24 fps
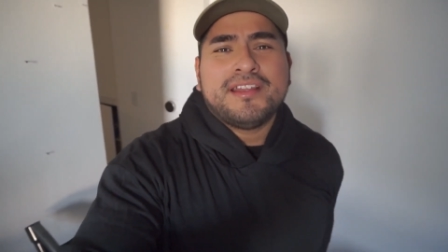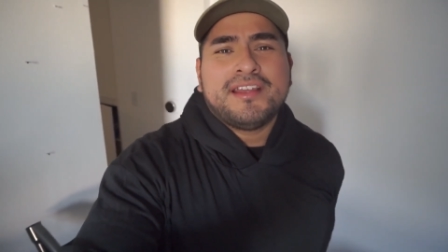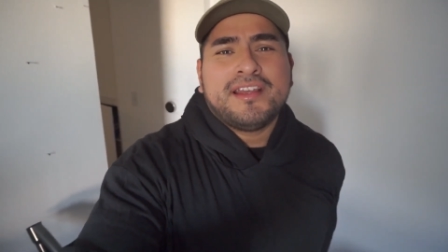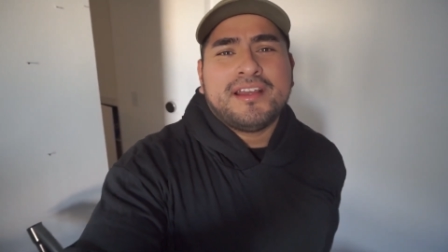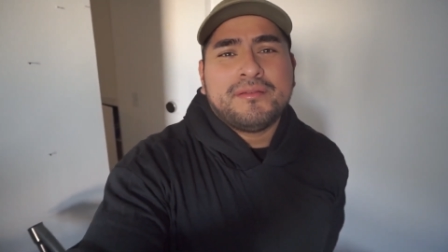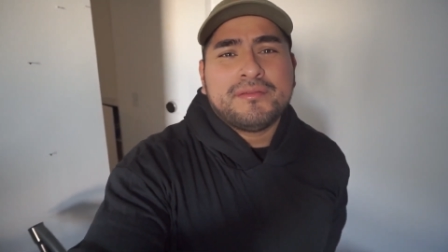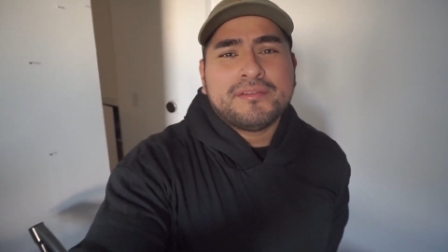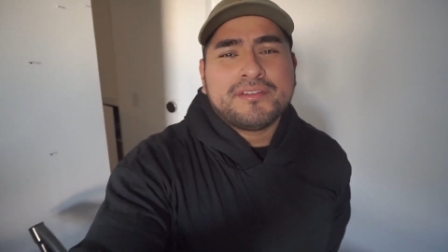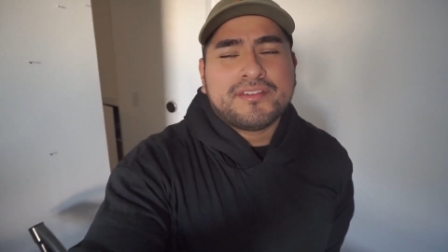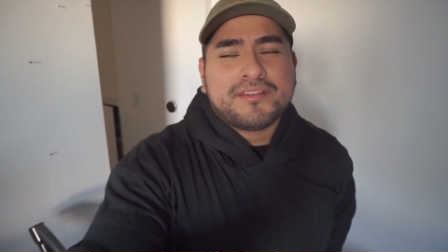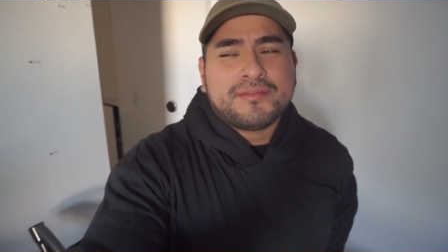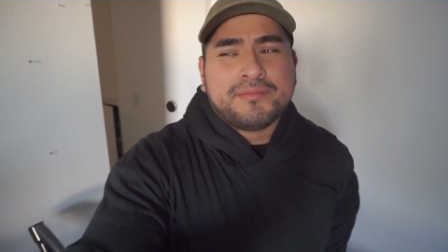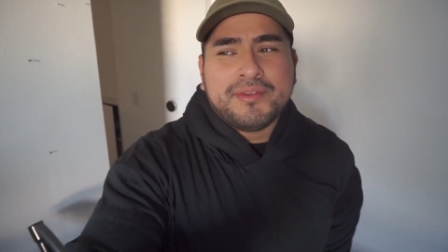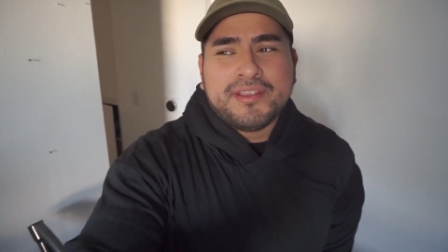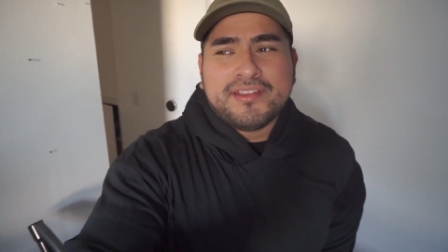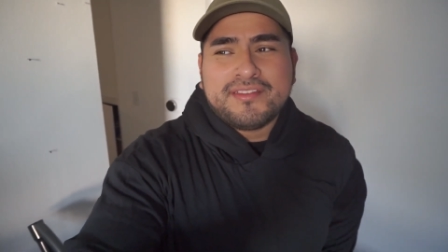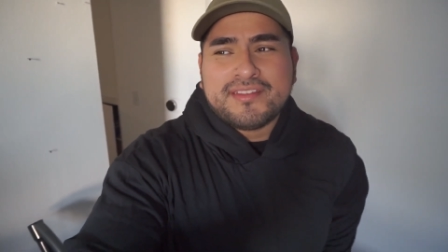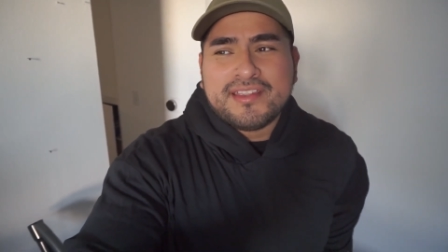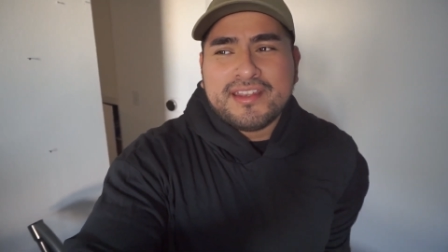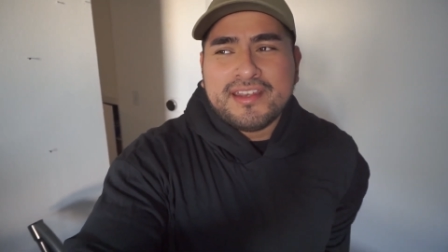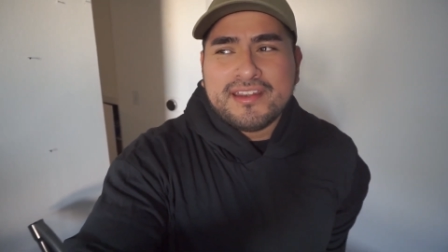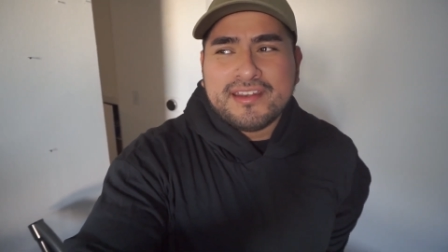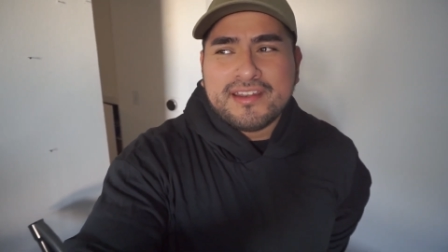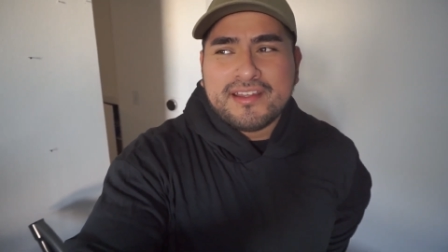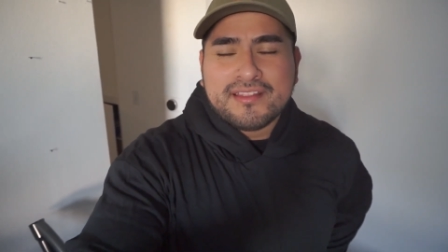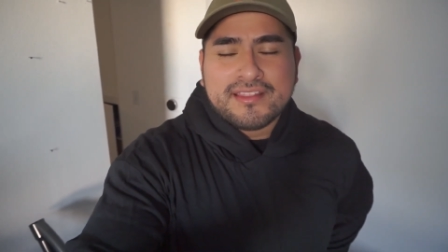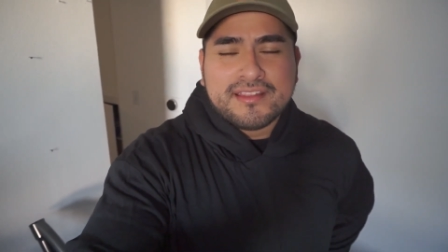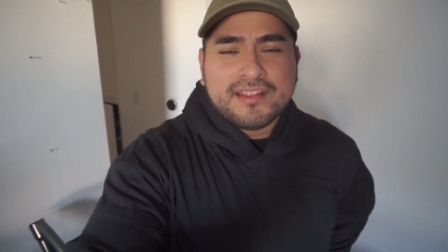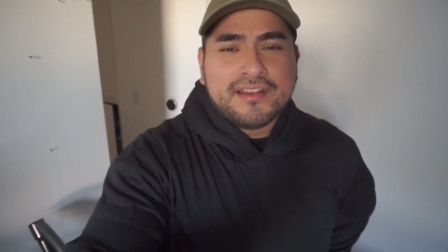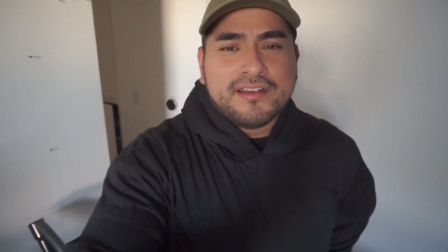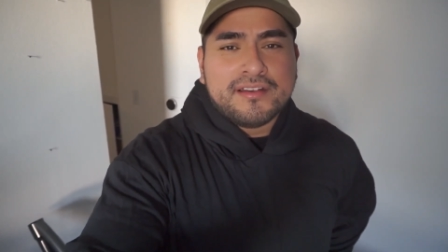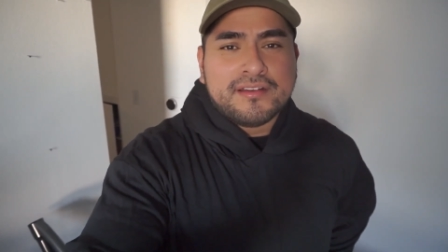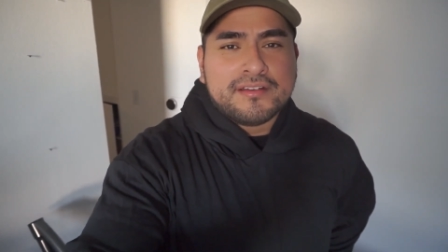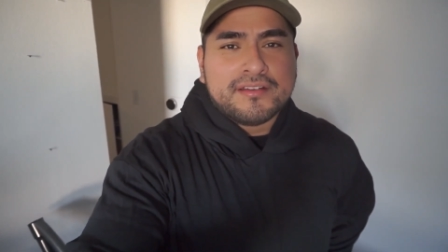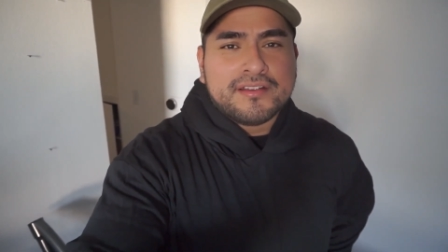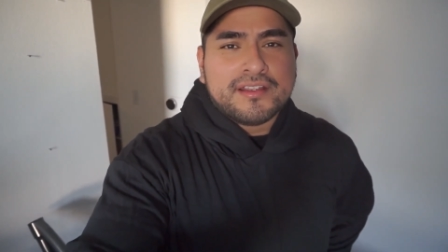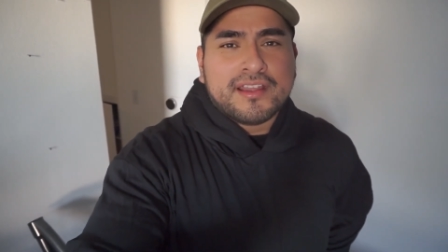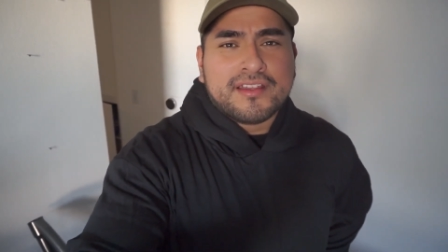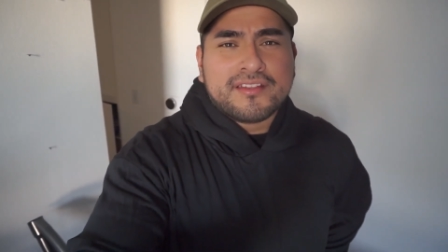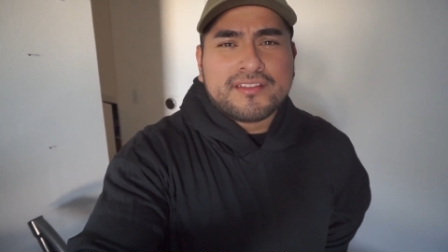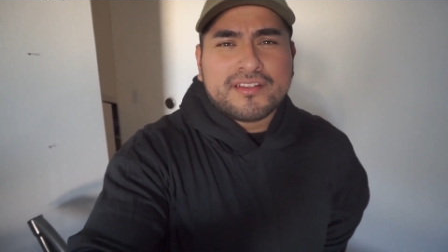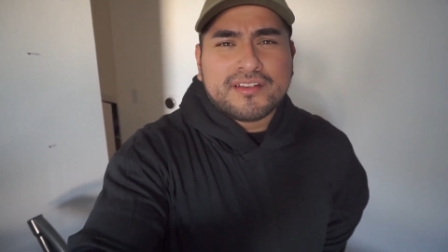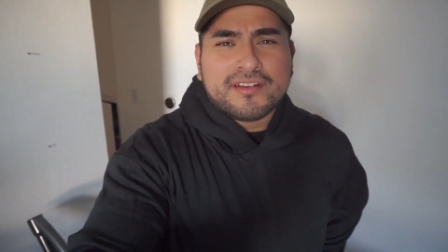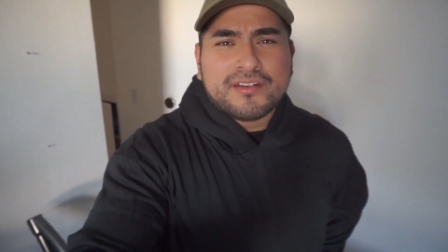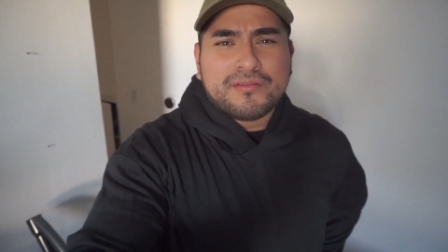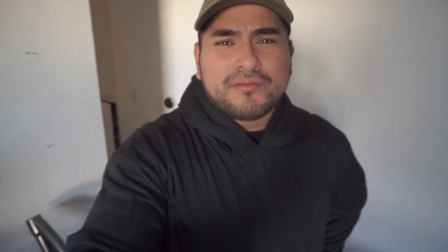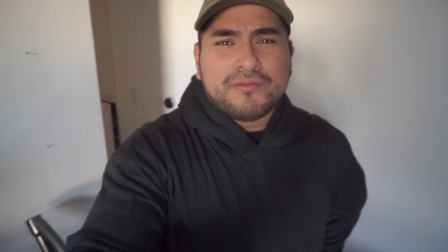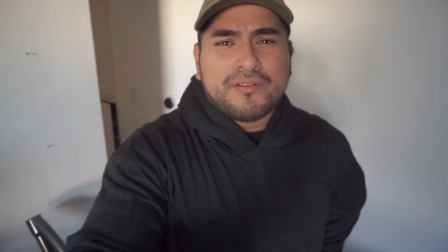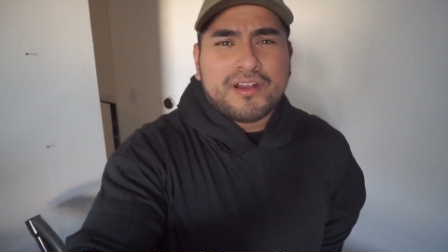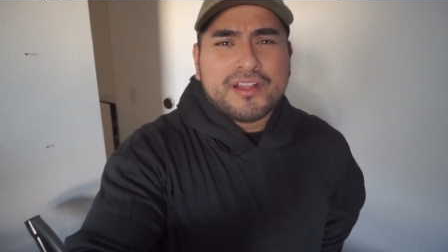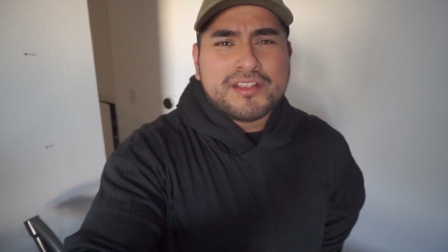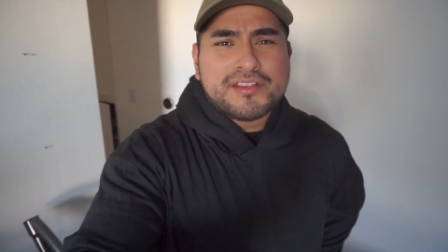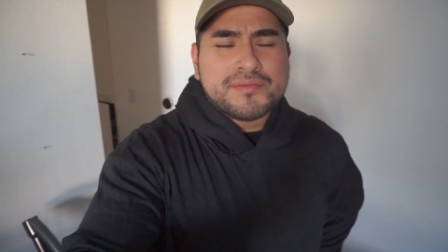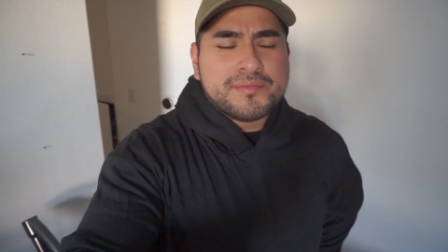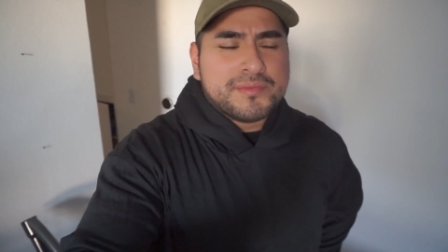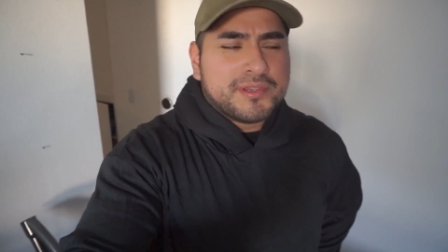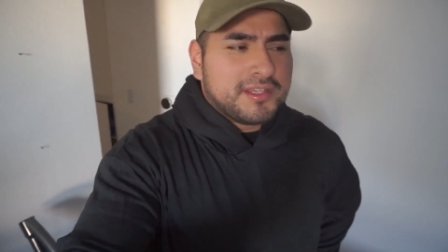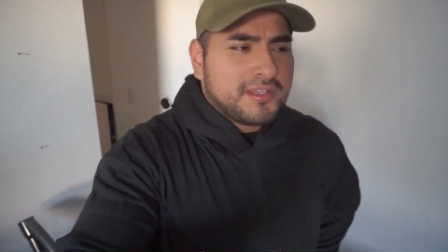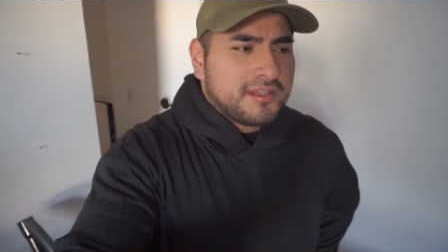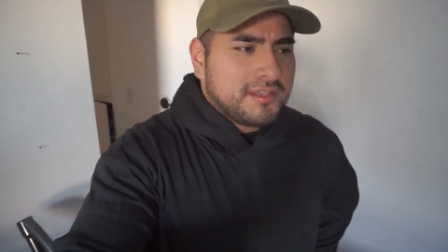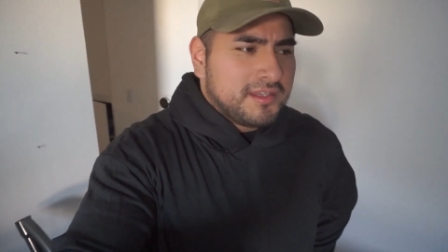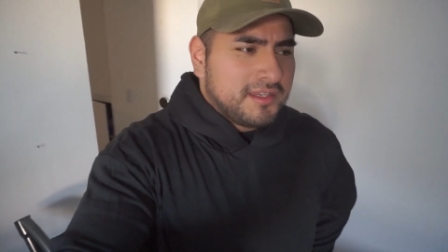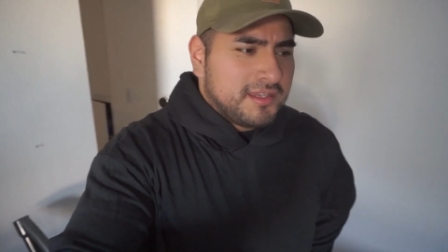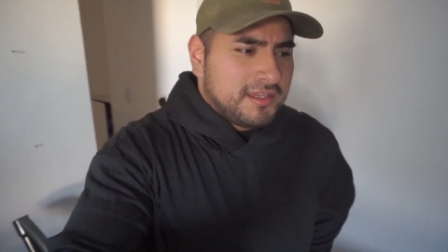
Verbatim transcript: I'm gonna just be sitting out there. You guys don't watch me.